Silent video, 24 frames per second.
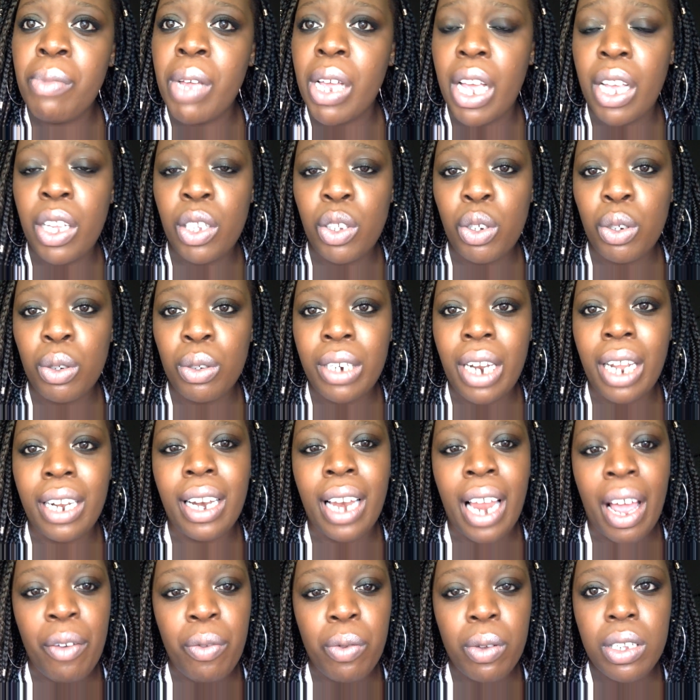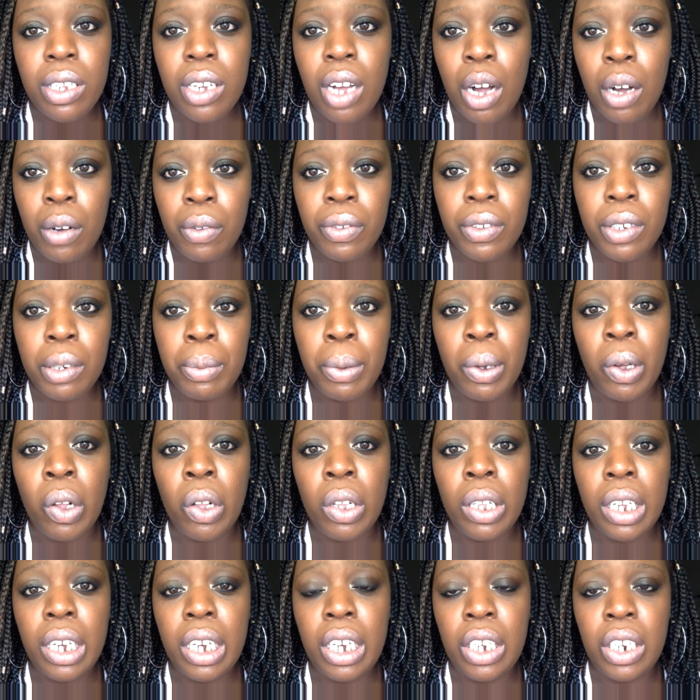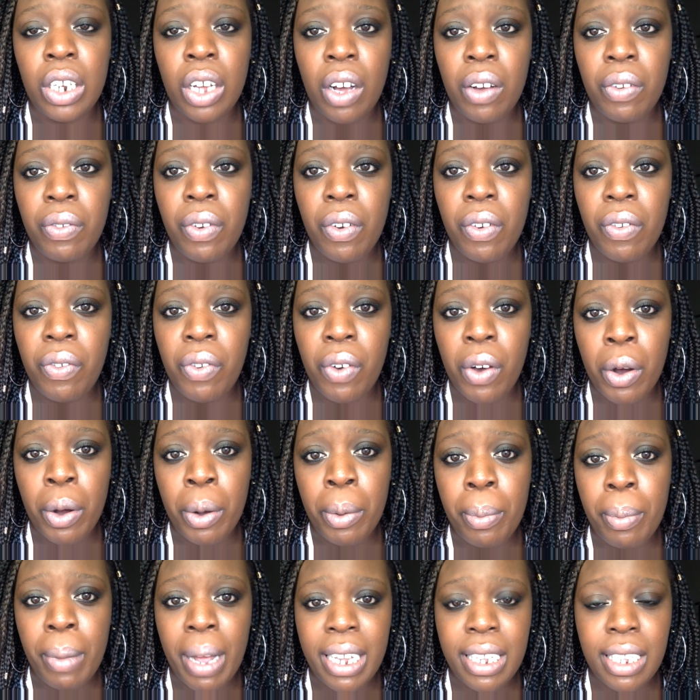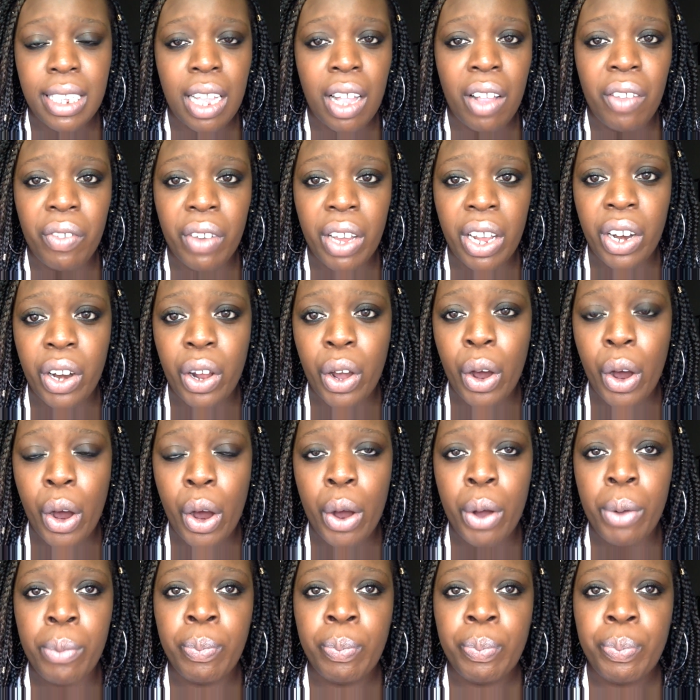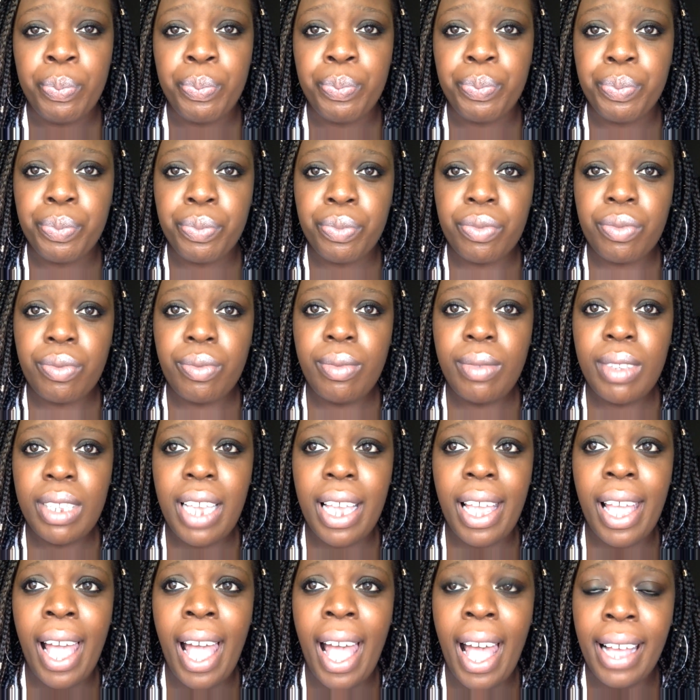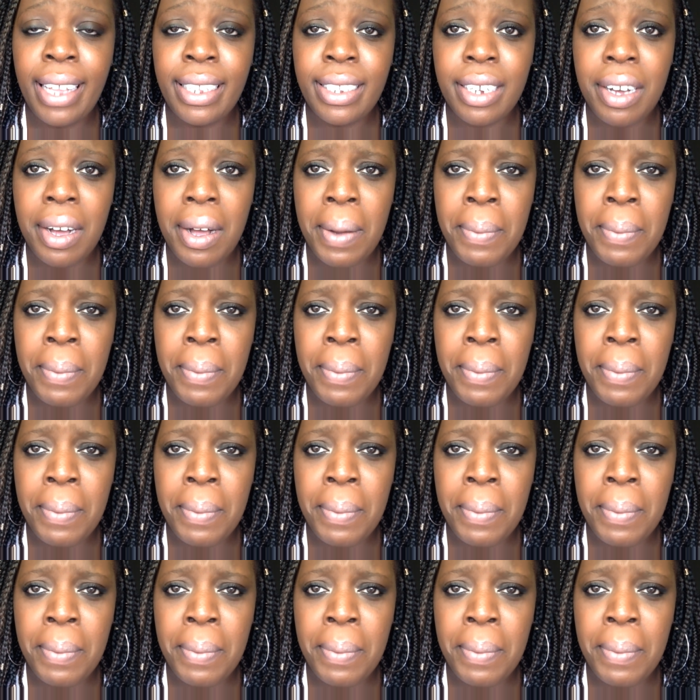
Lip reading: ensured that life was comfortable enough for myself and her. And